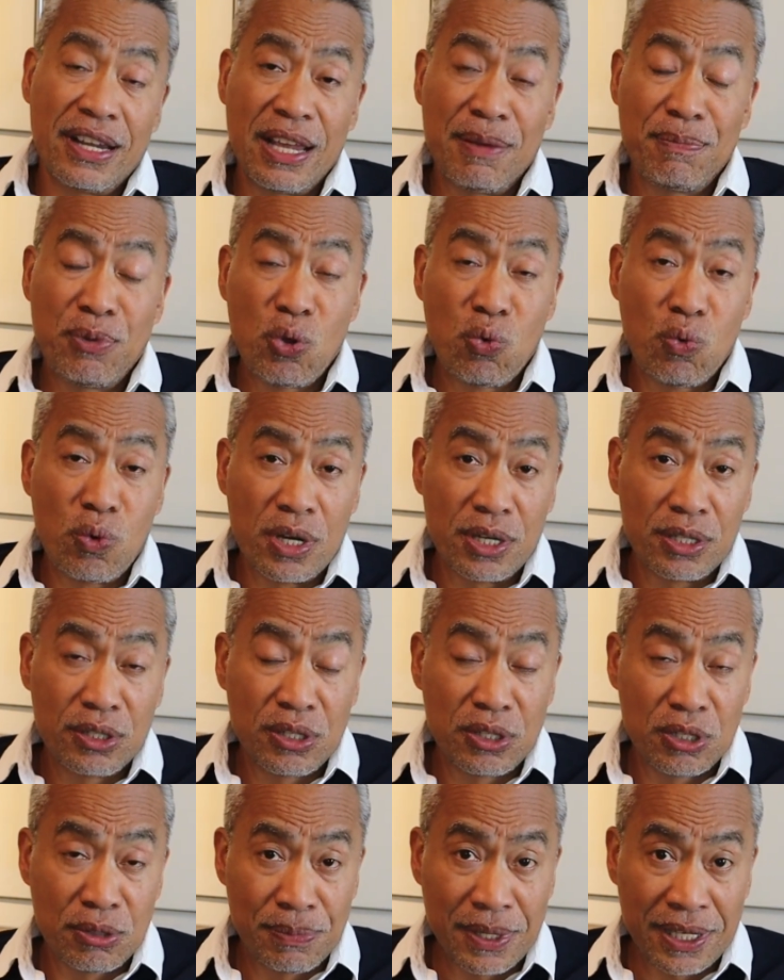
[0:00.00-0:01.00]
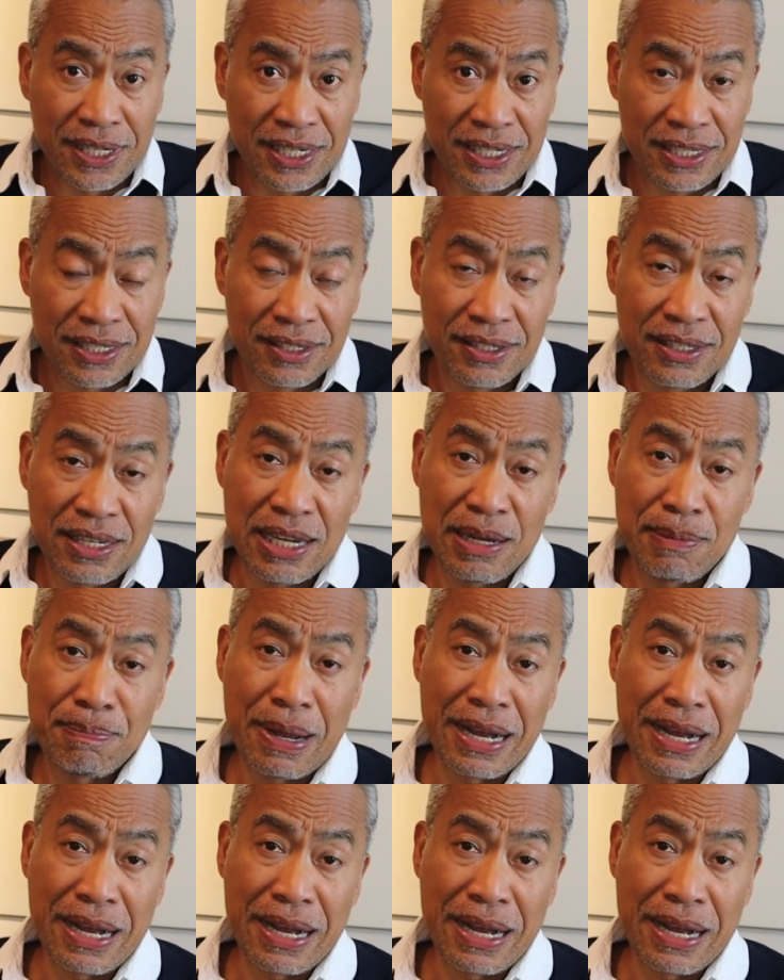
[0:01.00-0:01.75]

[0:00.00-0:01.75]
if you want to duplicate the